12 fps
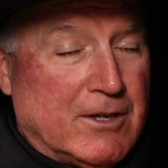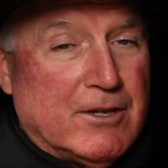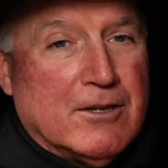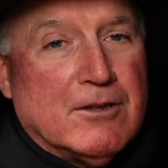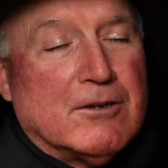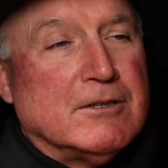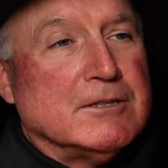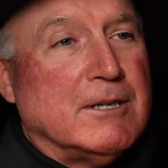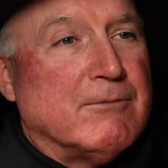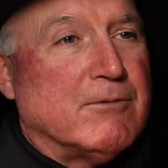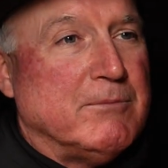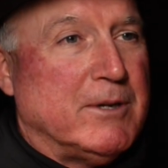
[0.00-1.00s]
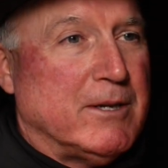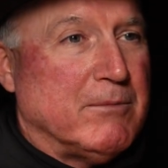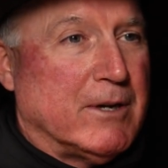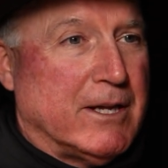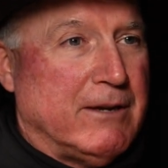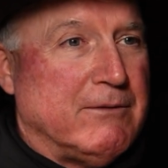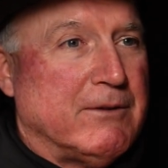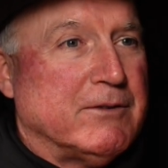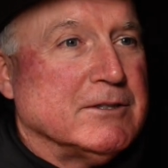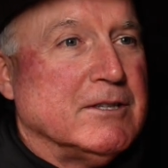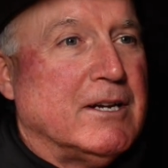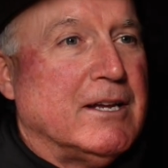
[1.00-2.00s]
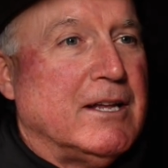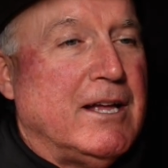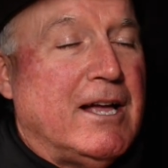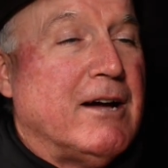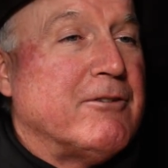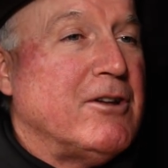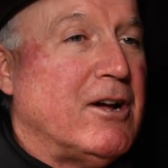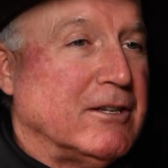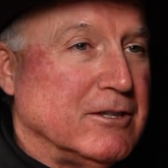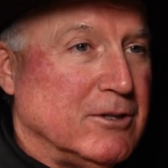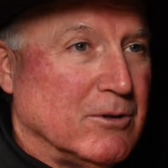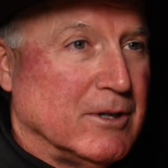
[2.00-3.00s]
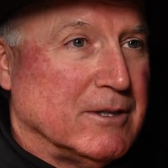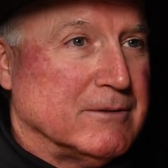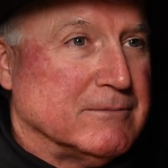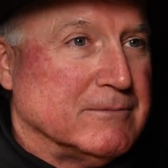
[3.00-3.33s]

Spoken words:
You can learn something from anybody, even if it's not how not to do it.